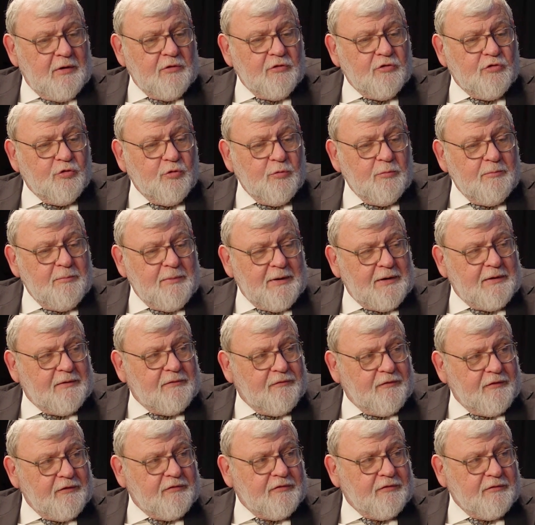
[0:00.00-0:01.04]
to meet
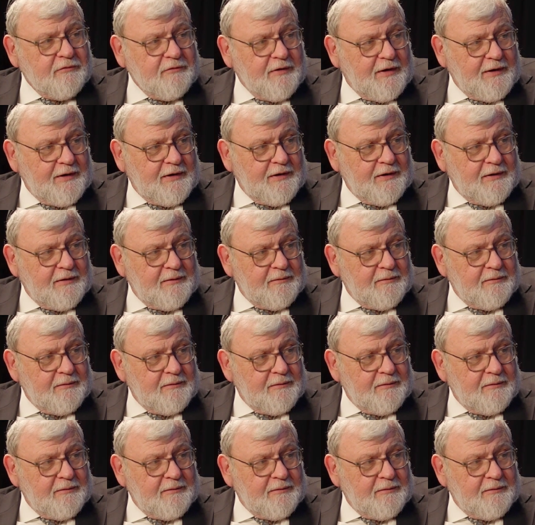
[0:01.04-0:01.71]
this lady.